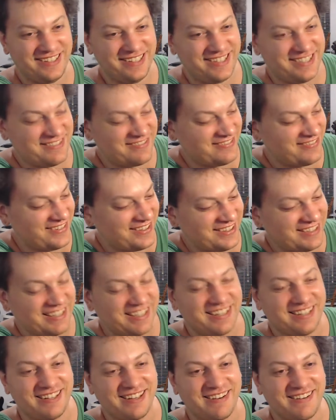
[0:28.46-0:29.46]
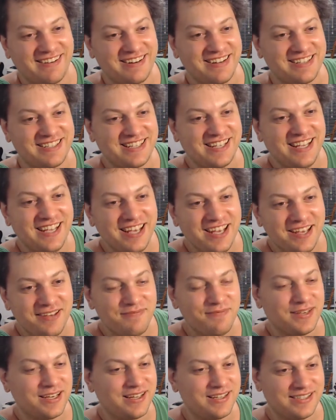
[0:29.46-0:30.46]
it's really hilarious
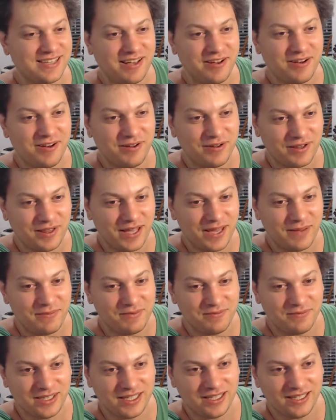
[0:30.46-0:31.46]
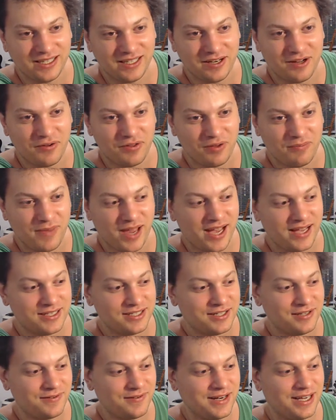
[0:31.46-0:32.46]
because they all claim to be you know the
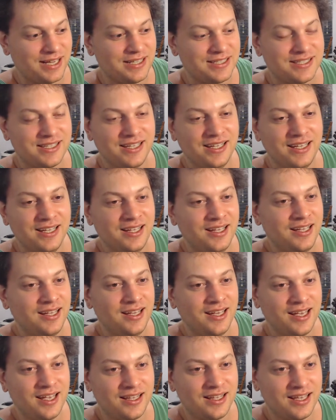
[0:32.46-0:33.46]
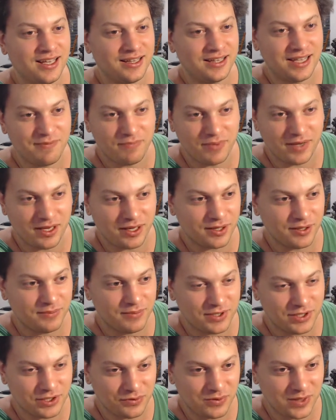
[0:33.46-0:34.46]
master race and yet they bicker
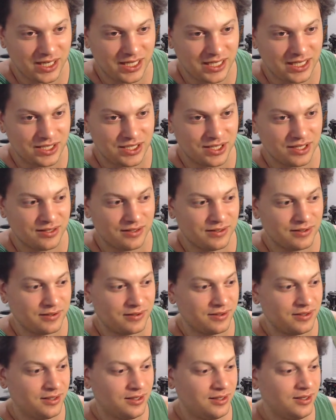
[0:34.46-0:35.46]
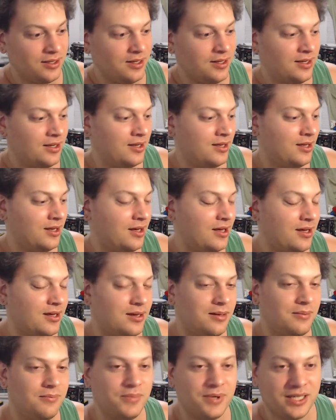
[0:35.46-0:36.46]
between each other.
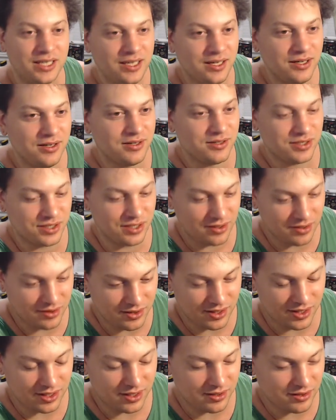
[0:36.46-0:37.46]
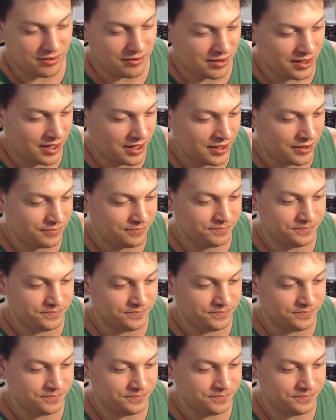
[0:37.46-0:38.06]
Uh, but here's the thing, okay?